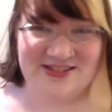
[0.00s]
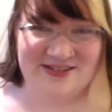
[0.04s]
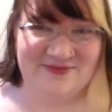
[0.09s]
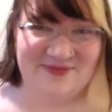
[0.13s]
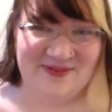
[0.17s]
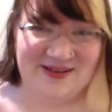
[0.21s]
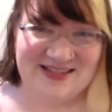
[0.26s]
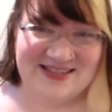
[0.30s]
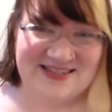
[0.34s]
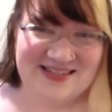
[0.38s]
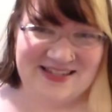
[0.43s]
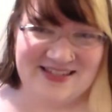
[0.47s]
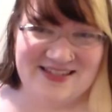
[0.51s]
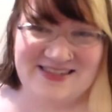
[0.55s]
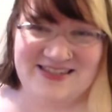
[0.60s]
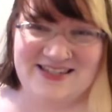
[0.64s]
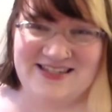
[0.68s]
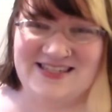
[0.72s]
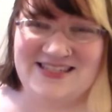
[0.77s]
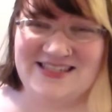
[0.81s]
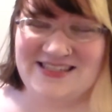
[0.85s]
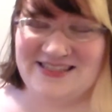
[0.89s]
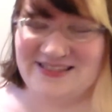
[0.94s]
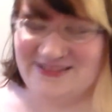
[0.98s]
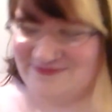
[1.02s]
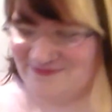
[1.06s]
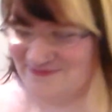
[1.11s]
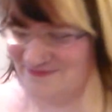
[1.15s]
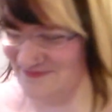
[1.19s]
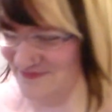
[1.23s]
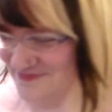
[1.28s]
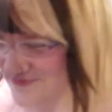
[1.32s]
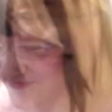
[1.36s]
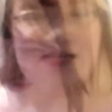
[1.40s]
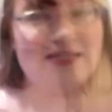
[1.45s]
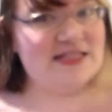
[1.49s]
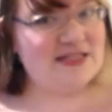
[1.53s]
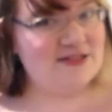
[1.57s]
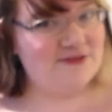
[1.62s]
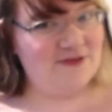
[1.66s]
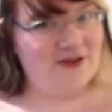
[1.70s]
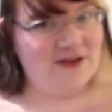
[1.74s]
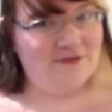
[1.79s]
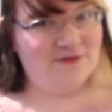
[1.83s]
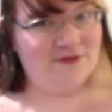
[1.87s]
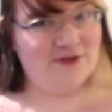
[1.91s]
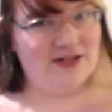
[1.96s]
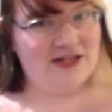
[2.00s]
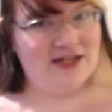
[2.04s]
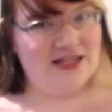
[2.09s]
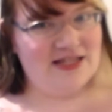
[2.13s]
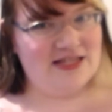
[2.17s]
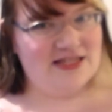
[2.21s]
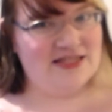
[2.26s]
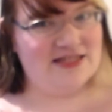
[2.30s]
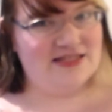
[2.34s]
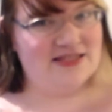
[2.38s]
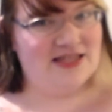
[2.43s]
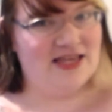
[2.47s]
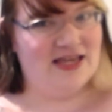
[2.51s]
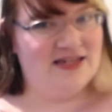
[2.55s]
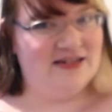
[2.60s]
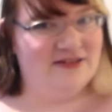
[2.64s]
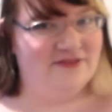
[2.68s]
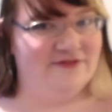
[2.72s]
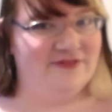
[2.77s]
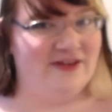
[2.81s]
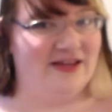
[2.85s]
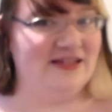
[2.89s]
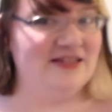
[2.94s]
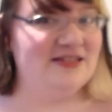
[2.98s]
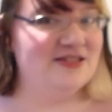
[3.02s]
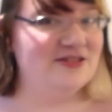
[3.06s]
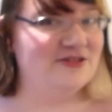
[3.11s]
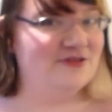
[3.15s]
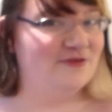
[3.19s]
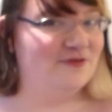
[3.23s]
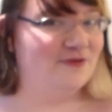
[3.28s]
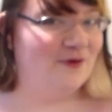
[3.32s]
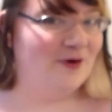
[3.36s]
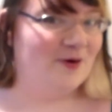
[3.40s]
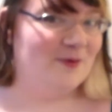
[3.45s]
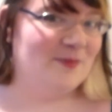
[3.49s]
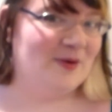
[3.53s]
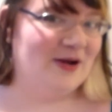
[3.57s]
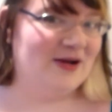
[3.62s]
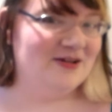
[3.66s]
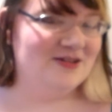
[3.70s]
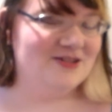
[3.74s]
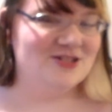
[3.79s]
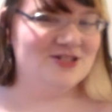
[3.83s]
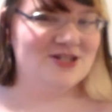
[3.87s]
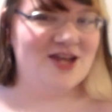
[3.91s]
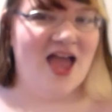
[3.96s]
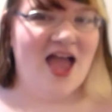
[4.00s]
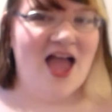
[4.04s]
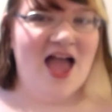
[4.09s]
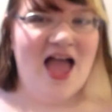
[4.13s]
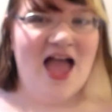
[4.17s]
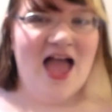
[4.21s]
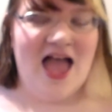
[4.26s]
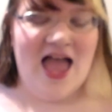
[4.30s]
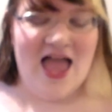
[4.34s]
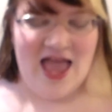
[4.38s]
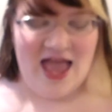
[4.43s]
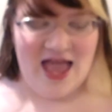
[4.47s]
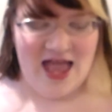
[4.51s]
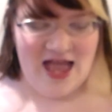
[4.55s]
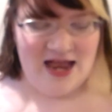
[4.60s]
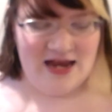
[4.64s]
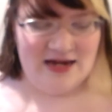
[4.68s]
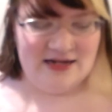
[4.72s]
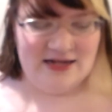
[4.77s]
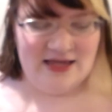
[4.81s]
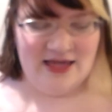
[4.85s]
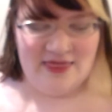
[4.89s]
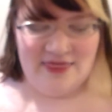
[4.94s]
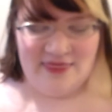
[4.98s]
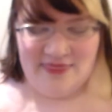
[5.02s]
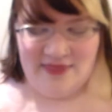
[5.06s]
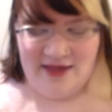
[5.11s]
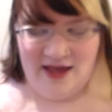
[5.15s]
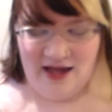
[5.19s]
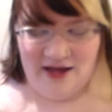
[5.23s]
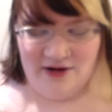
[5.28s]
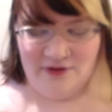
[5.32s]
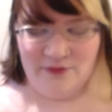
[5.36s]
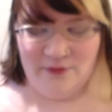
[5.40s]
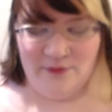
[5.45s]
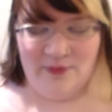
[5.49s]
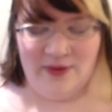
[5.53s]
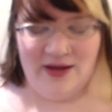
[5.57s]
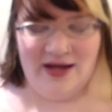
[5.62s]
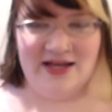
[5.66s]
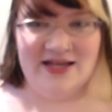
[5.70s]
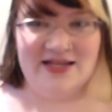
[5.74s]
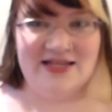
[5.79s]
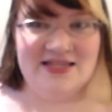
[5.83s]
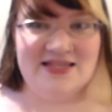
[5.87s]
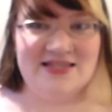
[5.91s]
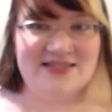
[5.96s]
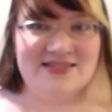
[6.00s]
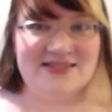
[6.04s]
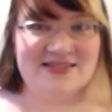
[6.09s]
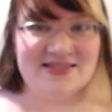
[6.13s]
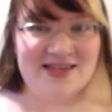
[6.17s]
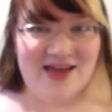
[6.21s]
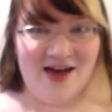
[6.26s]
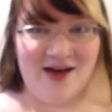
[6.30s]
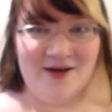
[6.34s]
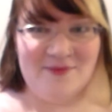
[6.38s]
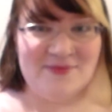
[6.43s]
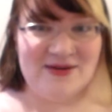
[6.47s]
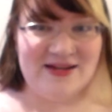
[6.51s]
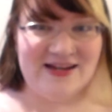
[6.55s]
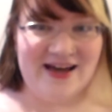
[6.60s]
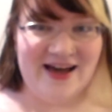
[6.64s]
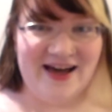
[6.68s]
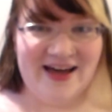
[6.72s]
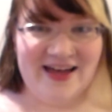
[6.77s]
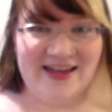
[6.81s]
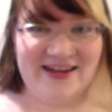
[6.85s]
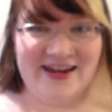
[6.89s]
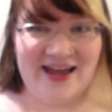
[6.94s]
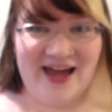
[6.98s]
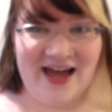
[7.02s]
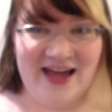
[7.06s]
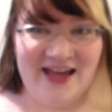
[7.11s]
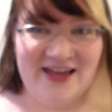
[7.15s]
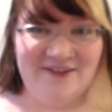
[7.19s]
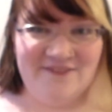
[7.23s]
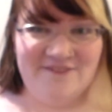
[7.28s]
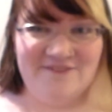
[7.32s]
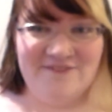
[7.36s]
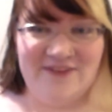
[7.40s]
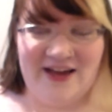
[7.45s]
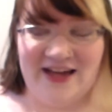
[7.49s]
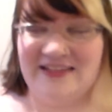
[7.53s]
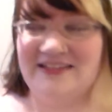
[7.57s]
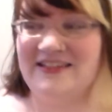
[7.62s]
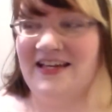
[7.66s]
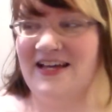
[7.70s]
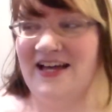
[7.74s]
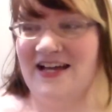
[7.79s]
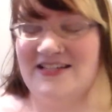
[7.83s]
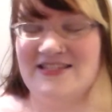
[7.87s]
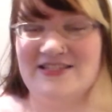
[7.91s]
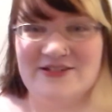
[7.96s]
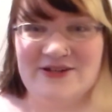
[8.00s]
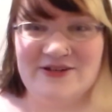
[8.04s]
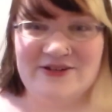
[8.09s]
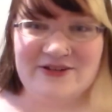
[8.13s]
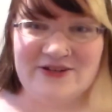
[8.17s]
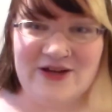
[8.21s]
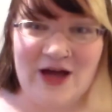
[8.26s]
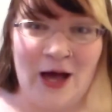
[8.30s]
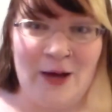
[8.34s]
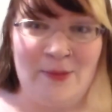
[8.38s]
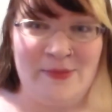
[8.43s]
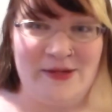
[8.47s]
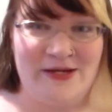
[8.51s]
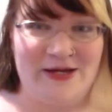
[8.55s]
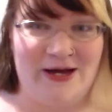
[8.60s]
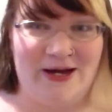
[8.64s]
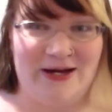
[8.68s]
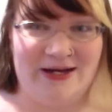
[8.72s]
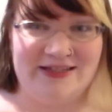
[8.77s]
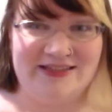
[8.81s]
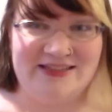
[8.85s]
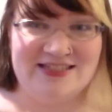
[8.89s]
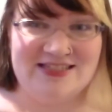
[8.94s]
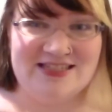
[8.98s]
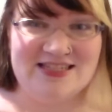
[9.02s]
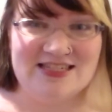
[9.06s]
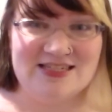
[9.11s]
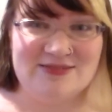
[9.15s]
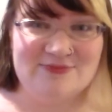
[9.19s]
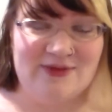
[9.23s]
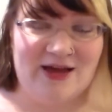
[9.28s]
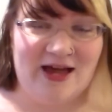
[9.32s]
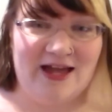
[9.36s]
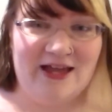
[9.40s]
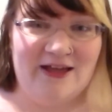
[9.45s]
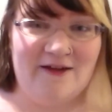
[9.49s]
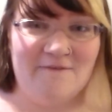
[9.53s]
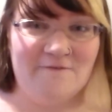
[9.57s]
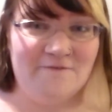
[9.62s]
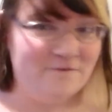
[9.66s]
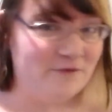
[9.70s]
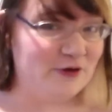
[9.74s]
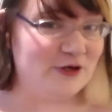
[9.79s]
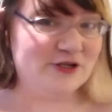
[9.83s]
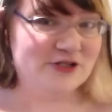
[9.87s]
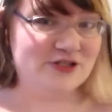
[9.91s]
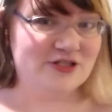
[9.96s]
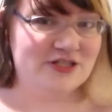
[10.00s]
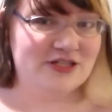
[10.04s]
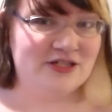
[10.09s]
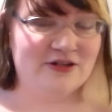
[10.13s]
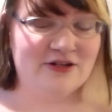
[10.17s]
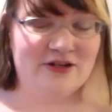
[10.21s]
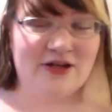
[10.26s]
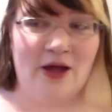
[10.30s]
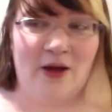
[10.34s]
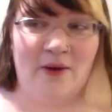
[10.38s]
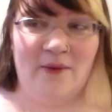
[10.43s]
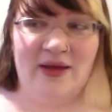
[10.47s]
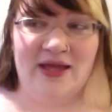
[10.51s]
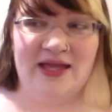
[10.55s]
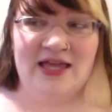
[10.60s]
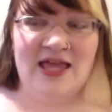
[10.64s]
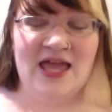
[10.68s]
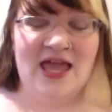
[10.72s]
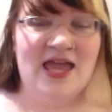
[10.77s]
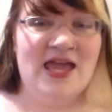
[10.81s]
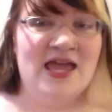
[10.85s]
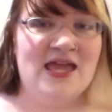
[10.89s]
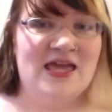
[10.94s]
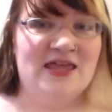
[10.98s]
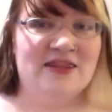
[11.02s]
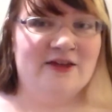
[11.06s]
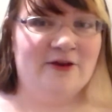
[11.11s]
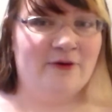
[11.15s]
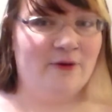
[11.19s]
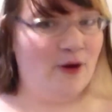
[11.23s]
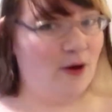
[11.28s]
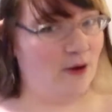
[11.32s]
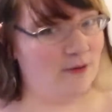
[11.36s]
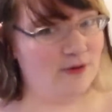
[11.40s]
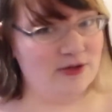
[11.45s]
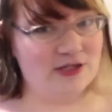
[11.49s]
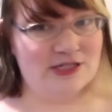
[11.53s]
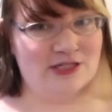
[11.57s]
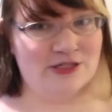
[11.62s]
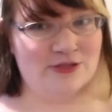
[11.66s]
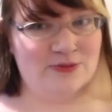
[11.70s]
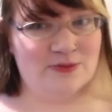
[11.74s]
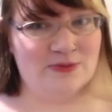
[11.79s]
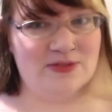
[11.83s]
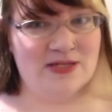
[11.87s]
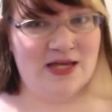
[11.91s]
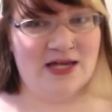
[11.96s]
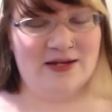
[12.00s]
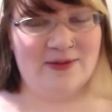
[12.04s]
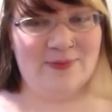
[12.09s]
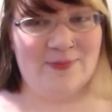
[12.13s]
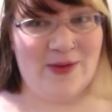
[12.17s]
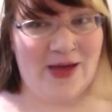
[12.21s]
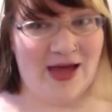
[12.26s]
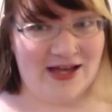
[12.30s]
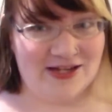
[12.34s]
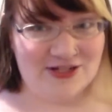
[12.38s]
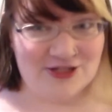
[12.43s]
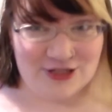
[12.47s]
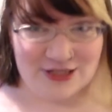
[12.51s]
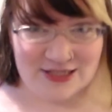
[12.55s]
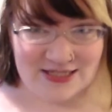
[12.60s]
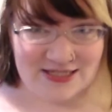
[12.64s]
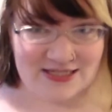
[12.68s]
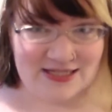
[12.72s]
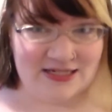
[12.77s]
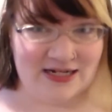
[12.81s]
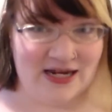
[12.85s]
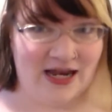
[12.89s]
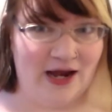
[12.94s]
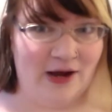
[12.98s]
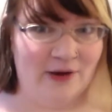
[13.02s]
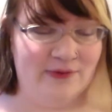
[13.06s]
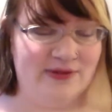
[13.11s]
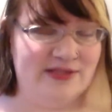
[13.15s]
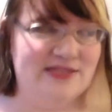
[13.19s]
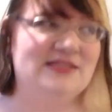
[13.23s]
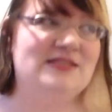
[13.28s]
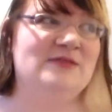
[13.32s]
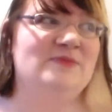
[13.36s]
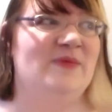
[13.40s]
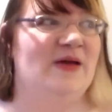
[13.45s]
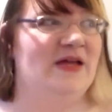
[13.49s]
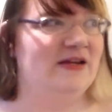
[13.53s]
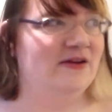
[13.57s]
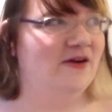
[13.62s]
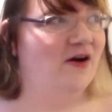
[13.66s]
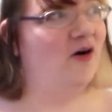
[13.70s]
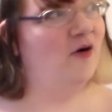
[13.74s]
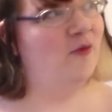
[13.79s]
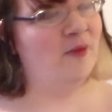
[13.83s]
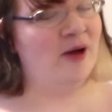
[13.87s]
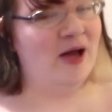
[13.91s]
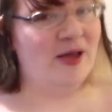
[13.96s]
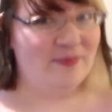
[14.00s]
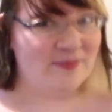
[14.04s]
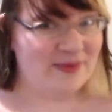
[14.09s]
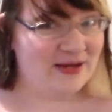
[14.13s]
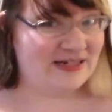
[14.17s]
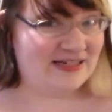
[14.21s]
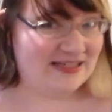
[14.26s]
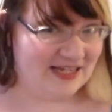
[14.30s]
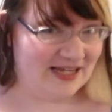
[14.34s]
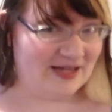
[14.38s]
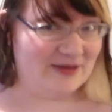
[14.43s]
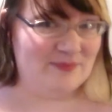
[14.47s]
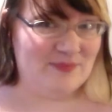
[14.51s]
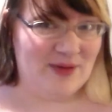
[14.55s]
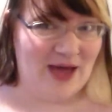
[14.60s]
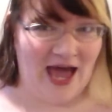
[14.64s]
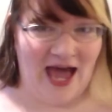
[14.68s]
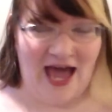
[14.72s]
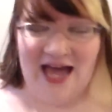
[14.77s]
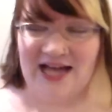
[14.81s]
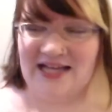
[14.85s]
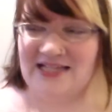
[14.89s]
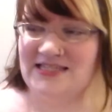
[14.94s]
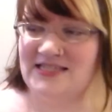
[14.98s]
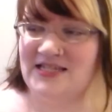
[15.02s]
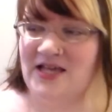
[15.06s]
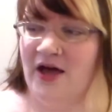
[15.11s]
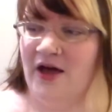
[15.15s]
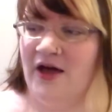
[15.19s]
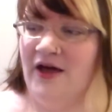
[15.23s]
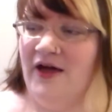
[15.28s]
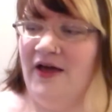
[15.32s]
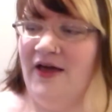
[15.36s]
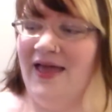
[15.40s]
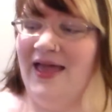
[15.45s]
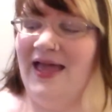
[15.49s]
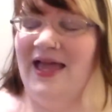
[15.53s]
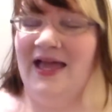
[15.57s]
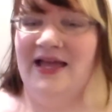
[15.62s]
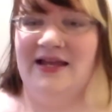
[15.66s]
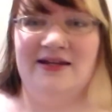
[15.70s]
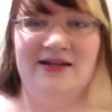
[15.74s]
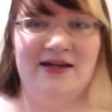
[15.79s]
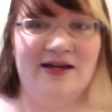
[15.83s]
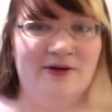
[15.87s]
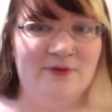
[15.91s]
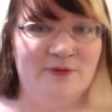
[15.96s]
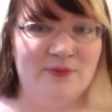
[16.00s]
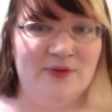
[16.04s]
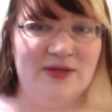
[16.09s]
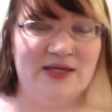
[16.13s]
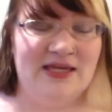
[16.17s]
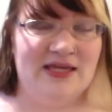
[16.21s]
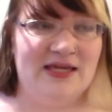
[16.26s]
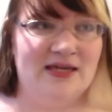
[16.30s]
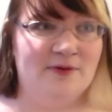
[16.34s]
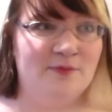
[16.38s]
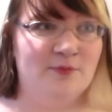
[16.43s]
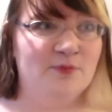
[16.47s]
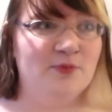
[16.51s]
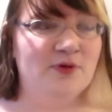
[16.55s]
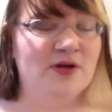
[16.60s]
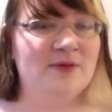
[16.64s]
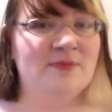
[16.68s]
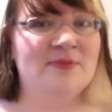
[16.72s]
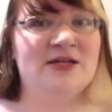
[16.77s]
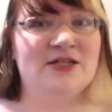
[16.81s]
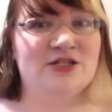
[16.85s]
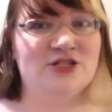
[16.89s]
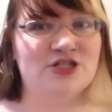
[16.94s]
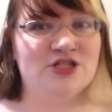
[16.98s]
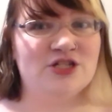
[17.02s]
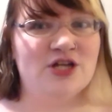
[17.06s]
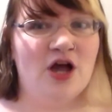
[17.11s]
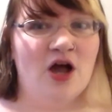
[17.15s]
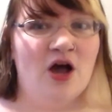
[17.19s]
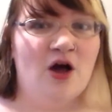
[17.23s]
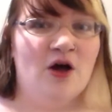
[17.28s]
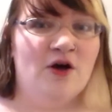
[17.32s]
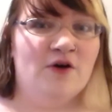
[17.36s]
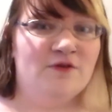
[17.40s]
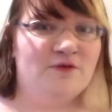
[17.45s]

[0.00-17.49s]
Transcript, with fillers: knows, I might sell these. Next favorite is an event for March. And that was Comic-Con. I finally got to go to Comic-Con. This is my first year going. They're always sold out of badges, and I always spent all my money at PAX. And we pretty much